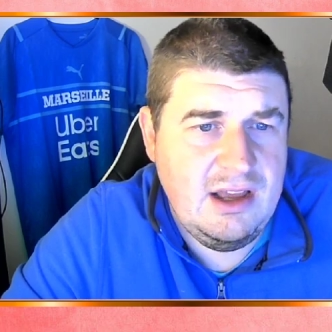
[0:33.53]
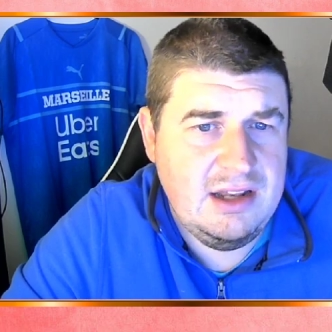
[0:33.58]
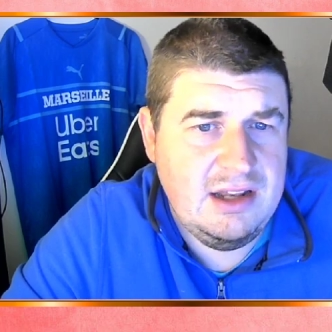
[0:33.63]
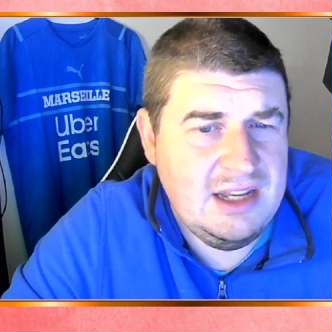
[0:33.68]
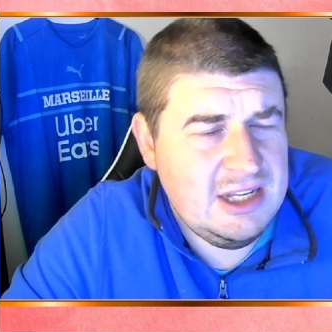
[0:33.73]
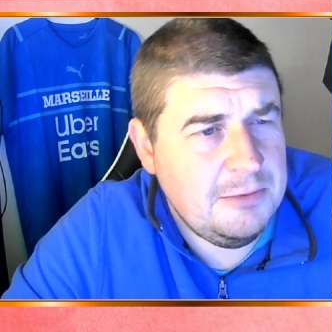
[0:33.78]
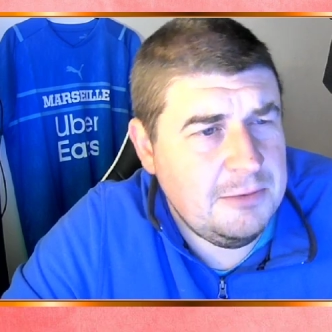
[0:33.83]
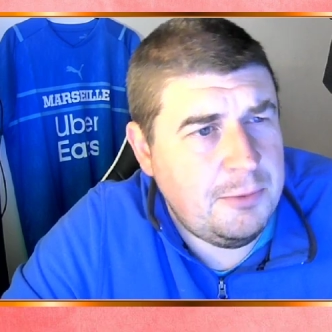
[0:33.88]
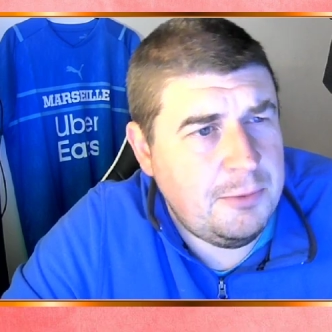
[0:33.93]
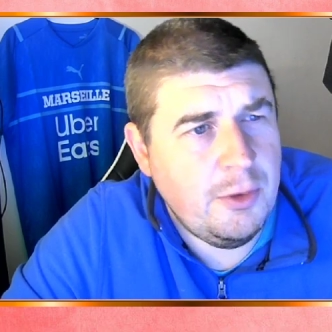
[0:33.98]

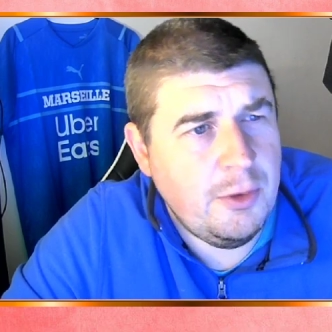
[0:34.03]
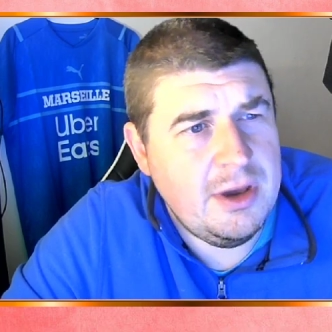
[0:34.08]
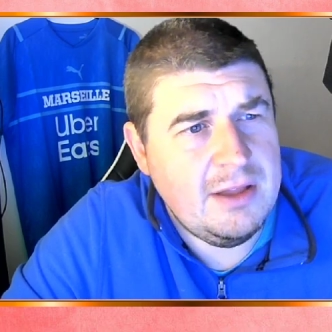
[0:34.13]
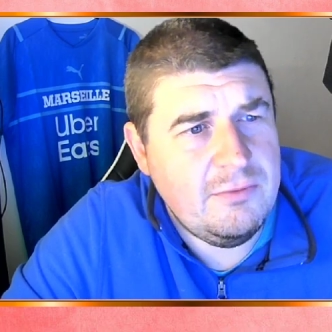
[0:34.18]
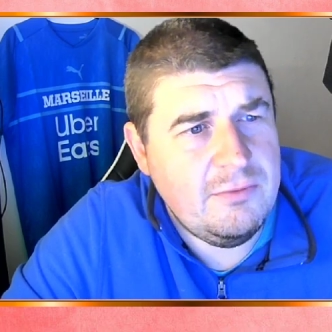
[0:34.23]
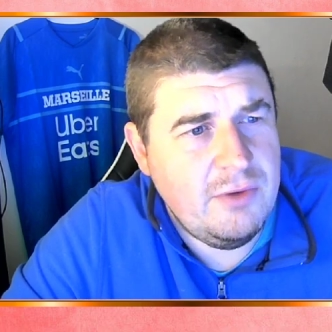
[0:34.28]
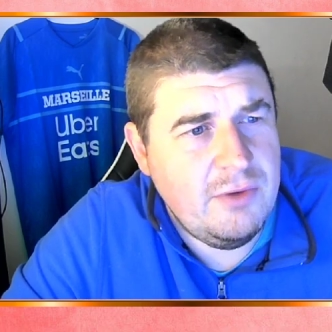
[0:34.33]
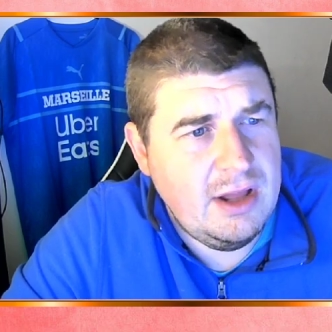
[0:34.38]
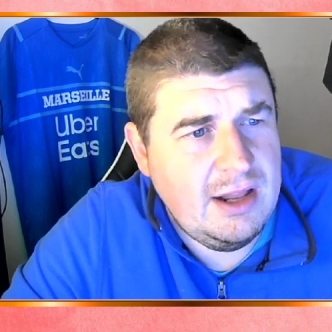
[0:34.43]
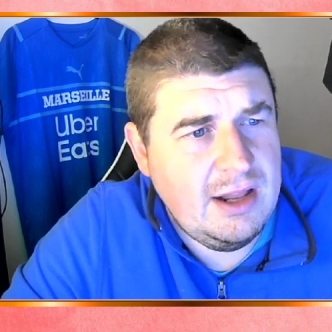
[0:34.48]

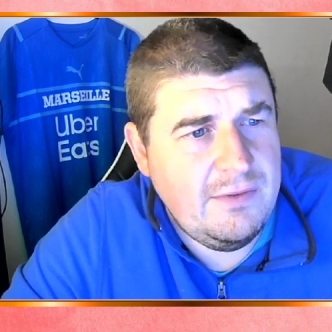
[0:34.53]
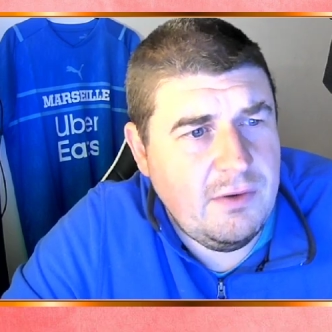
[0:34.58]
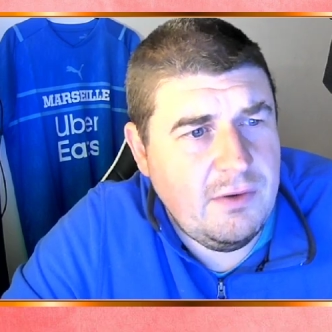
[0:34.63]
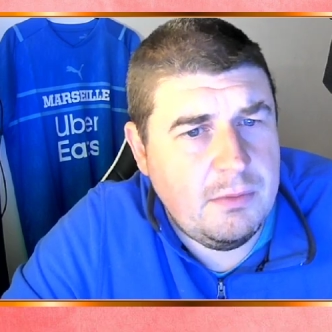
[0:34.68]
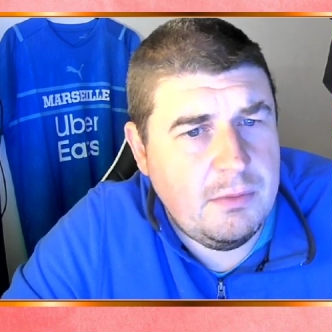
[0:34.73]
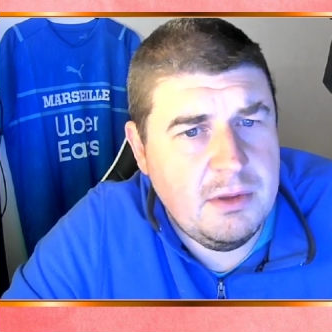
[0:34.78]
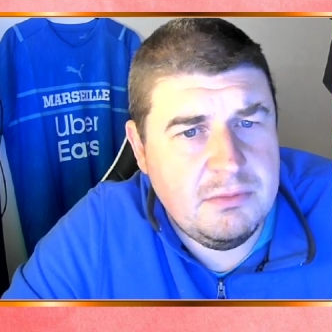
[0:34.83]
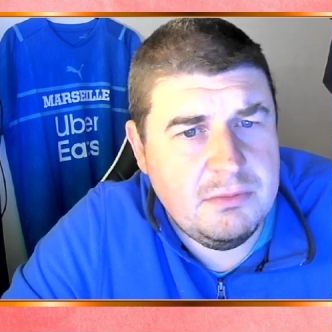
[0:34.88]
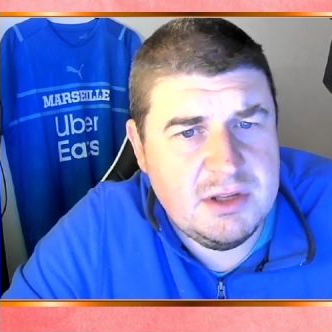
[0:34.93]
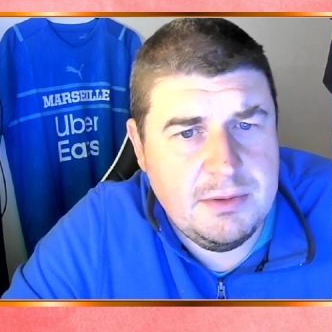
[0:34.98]
Disappointing, really,
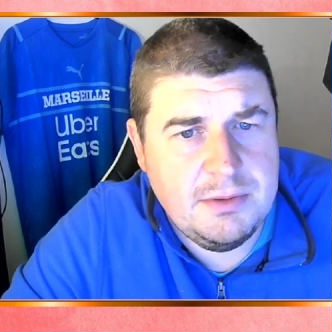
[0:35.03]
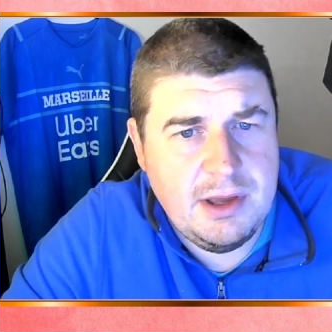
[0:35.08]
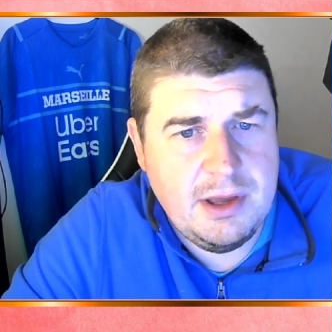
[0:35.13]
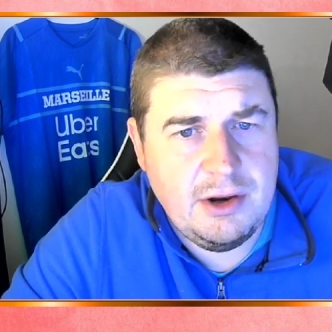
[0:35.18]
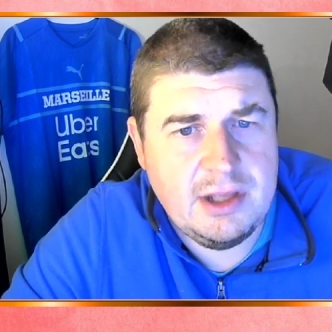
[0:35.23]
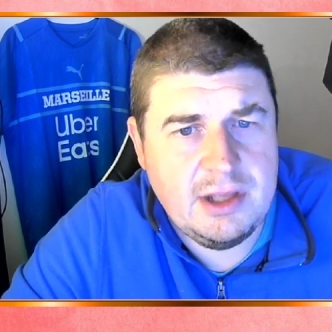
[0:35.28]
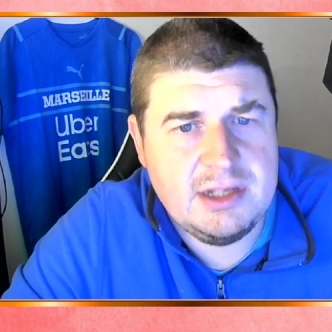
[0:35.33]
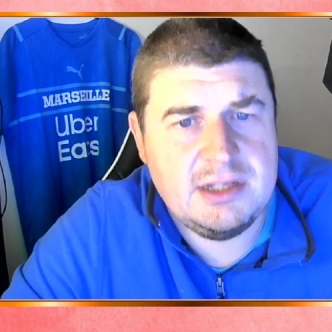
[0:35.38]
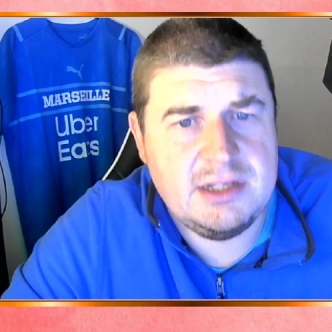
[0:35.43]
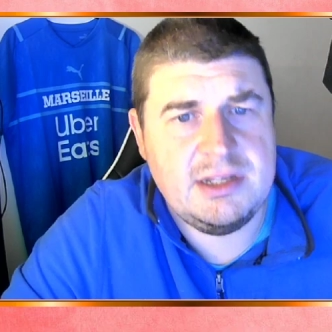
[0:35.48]
from them, to be
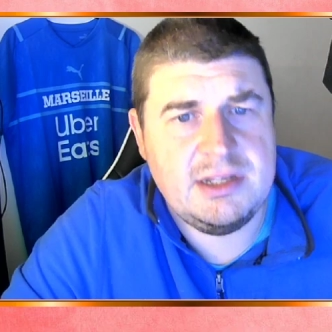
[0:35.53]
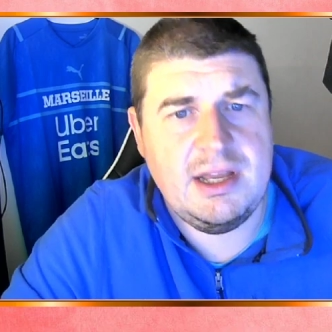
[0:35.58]
honest.